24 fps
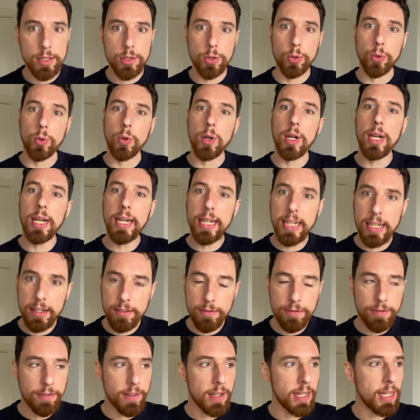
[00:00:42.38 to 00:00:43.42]
or Clean
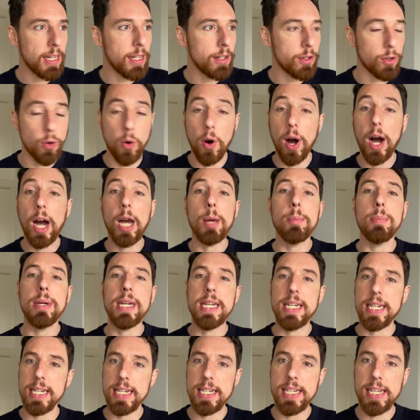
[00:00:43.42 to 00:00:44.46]
Feed or
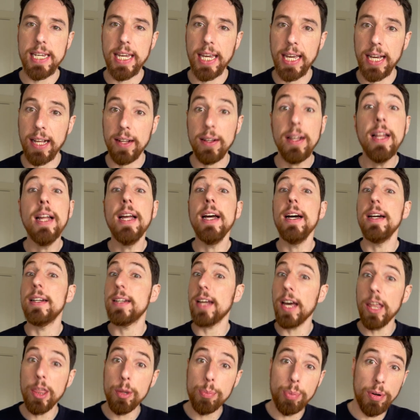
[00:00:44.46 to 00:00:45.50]
IPDTL, and
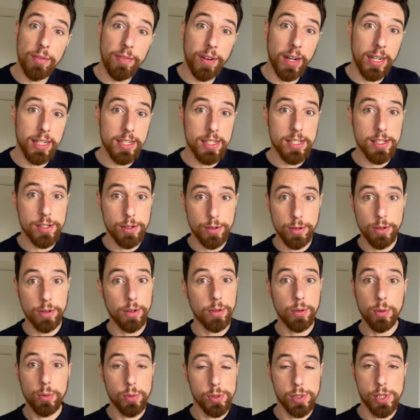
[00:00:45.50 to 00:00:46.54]
other providers are
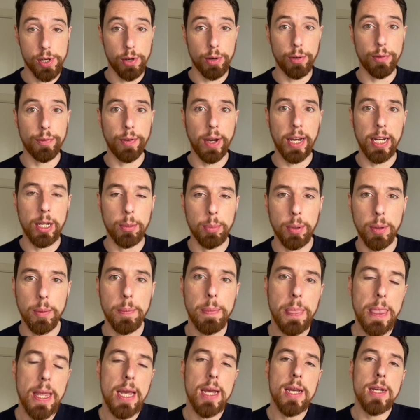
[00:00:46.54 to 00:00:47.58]
also available.
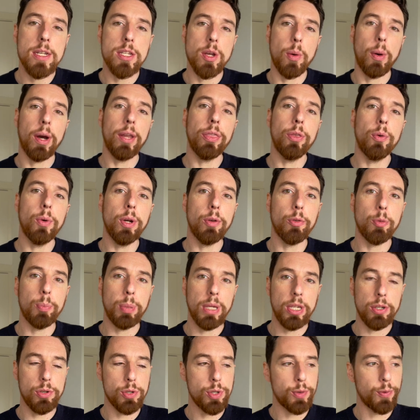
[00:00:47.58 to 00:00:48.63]
So I thought it would be
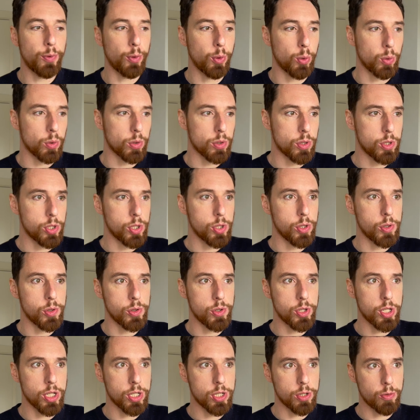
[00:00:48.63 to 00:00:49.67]
useful to
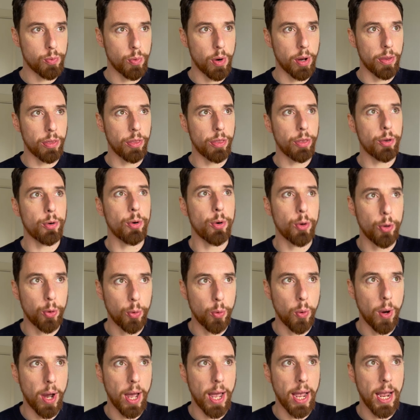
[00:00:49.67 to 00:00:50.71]
just run
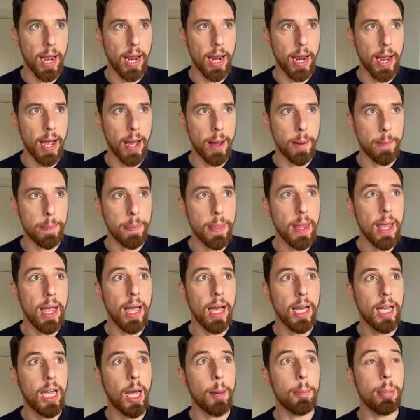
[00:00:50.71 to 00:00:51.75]
through a
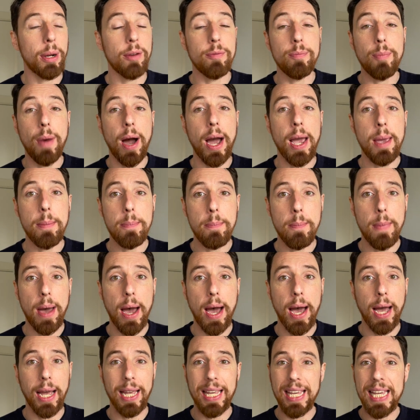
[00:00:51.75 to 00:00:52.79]
couple of my
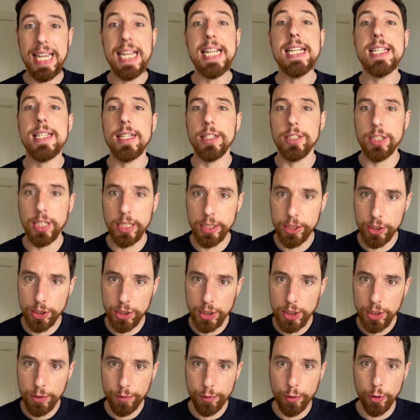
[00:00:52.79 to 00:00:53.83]
key
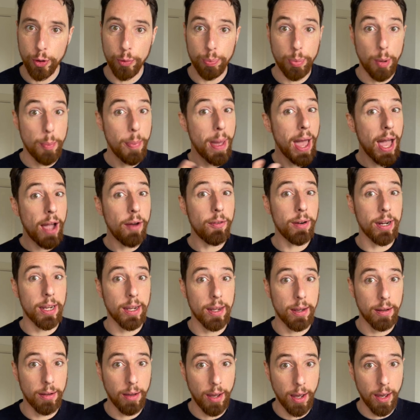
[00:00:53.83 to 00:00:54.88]
suggestions for
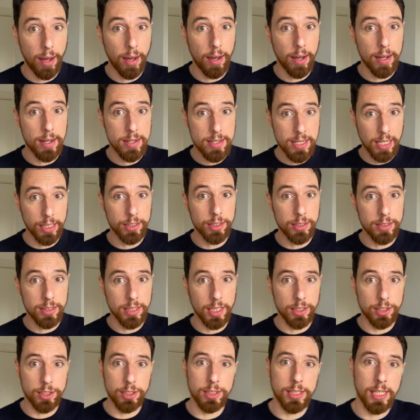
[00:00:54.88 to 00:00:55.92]
preparing a session
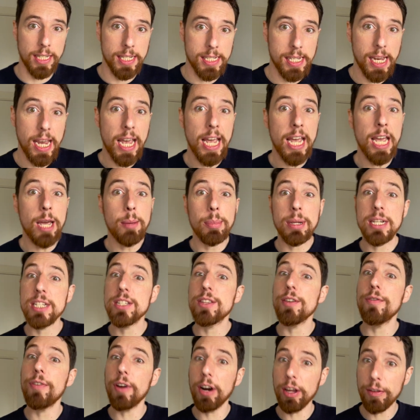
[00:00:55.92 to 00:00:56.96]
such as this, because
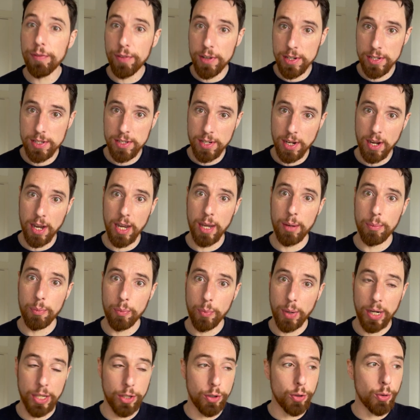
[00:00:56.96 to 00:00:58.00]
the very first time
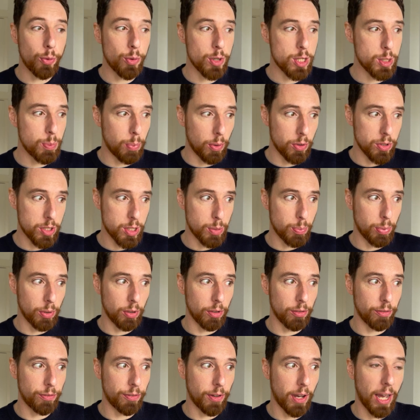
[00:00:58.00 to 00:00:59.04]
when you're
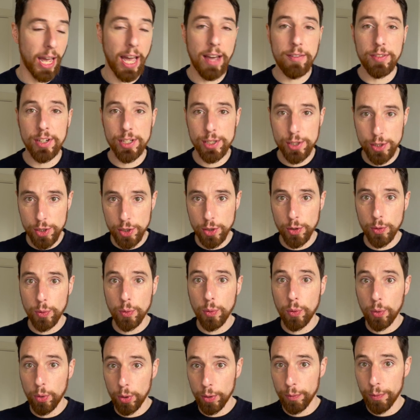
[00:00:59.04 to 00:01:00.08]
responsible for having to do
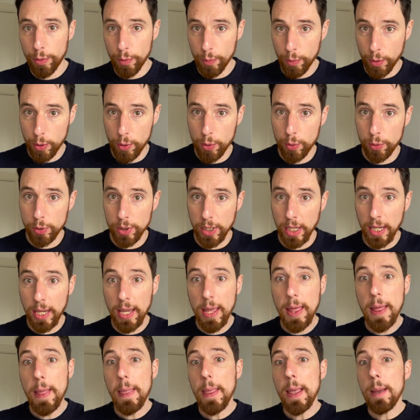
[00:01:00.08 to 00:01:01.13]
all of the recording,
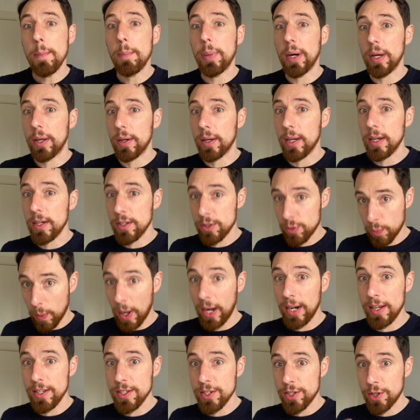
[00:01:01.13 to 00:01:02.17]
but as
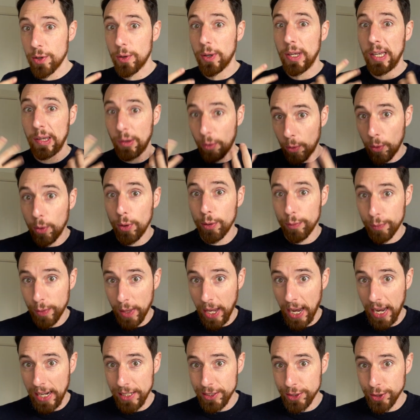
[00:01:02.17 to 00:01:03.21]
well as doing all of the
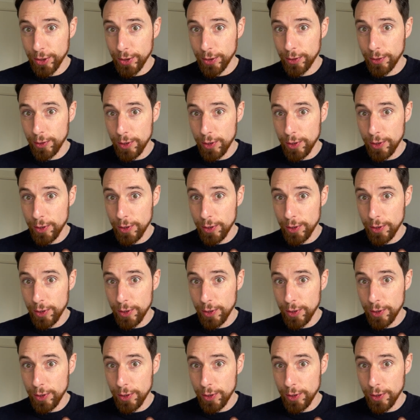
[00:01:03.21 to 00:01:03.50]
actual